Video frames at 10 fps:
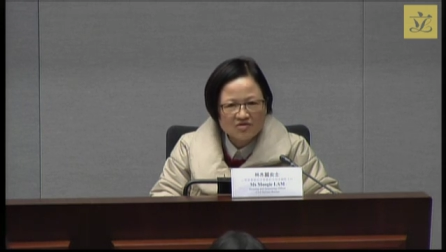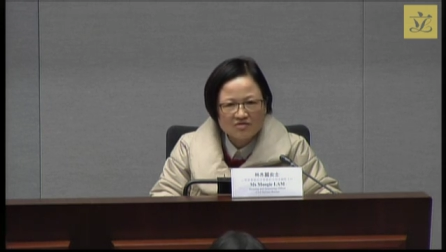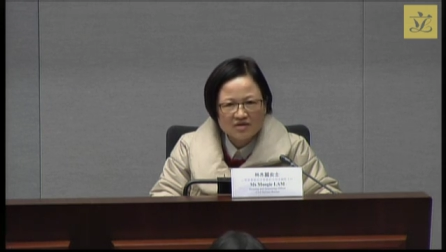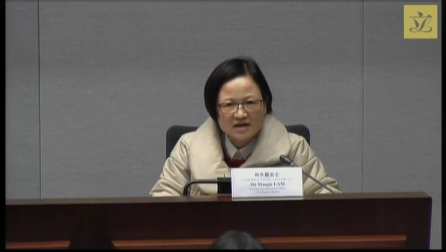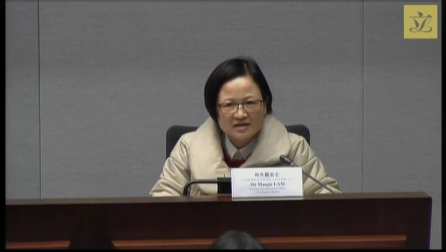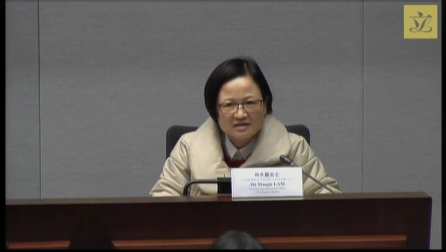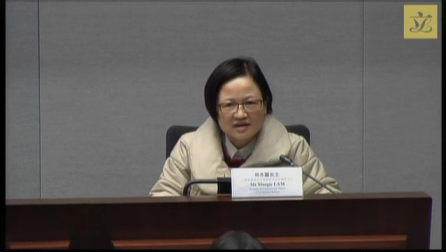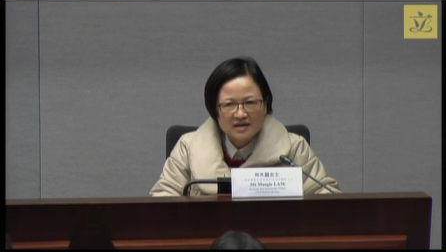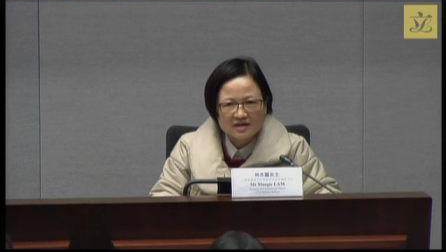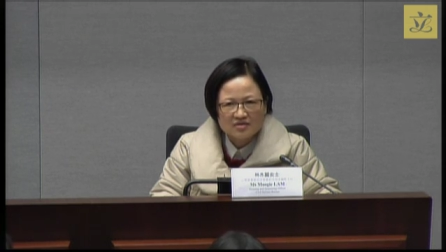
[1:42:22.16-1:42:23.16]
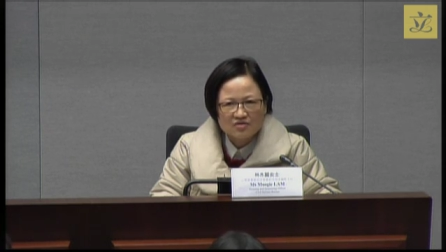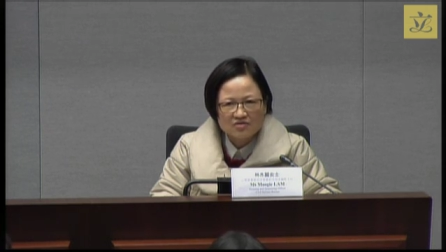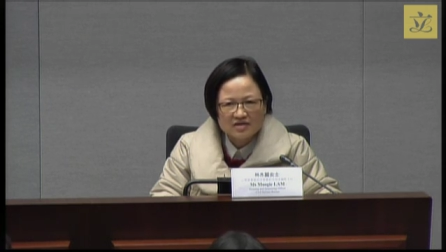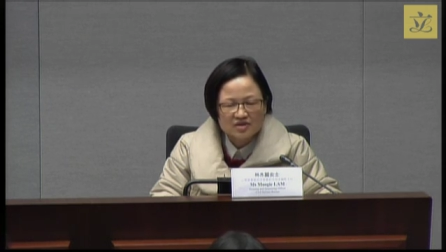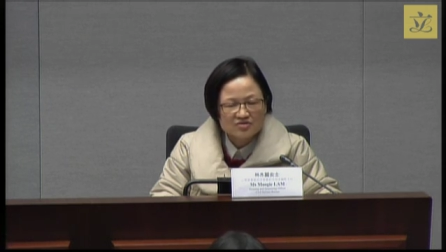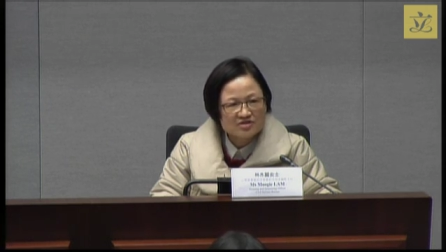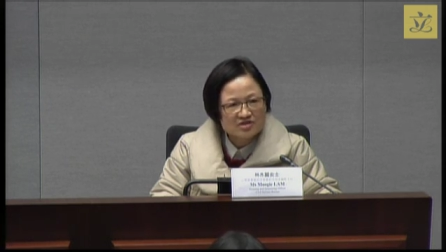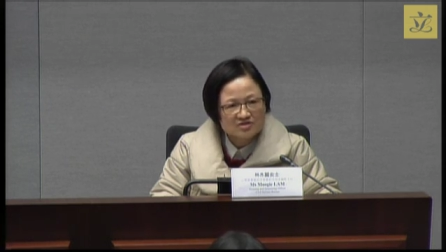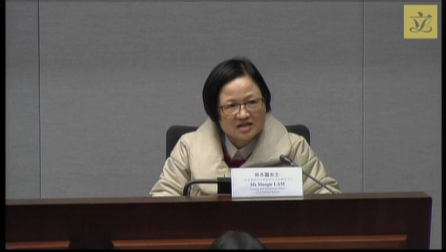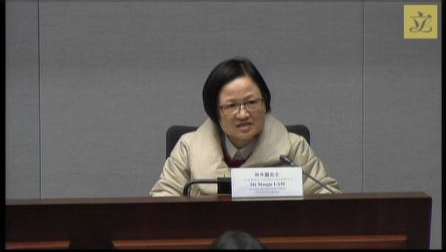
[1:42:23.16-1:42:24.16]
and the um,
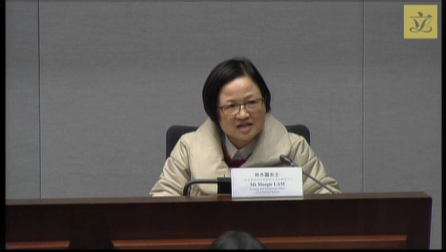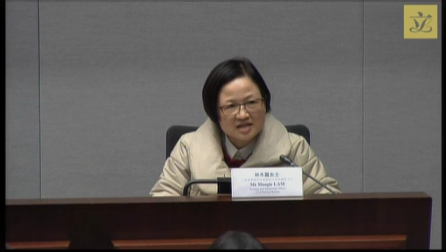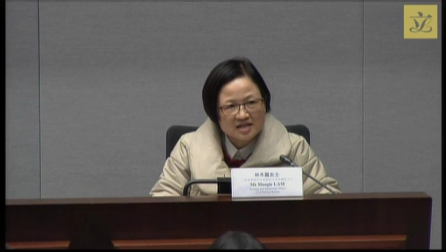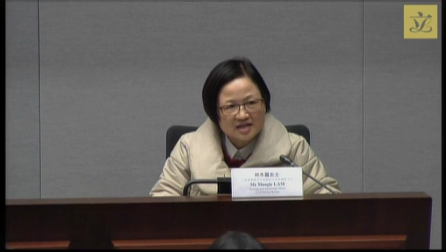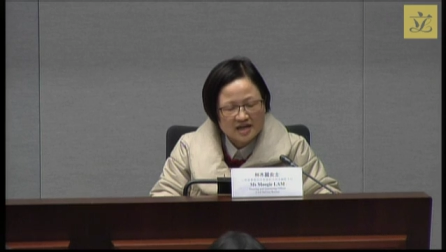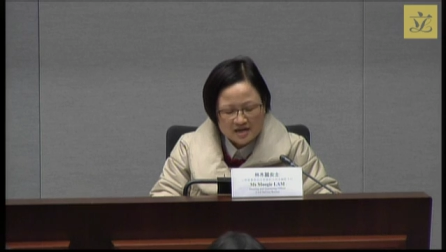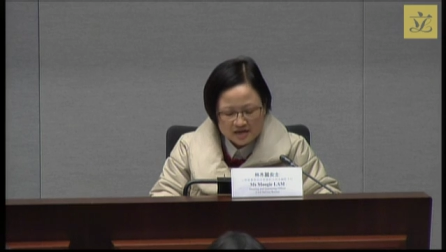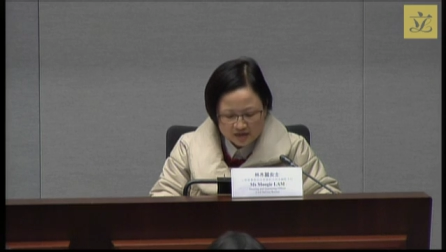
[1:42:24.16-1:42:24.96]
the right,